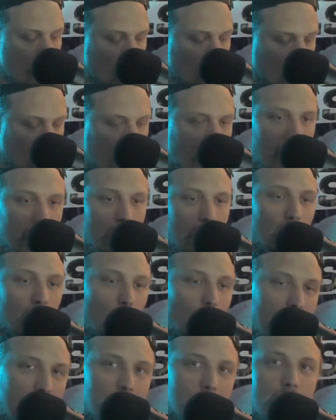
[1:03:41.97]
white
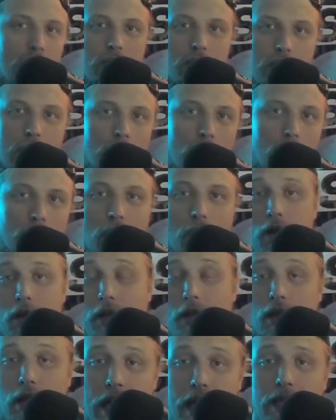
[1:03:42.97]
Western settler
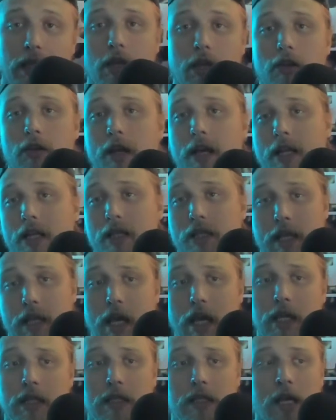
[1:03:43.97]
colony like the United
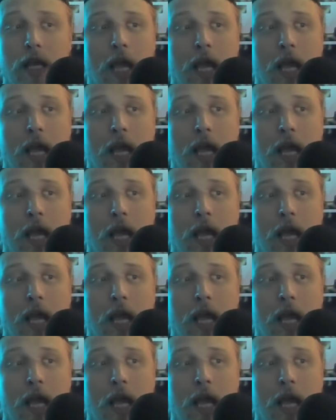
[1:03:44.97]
States.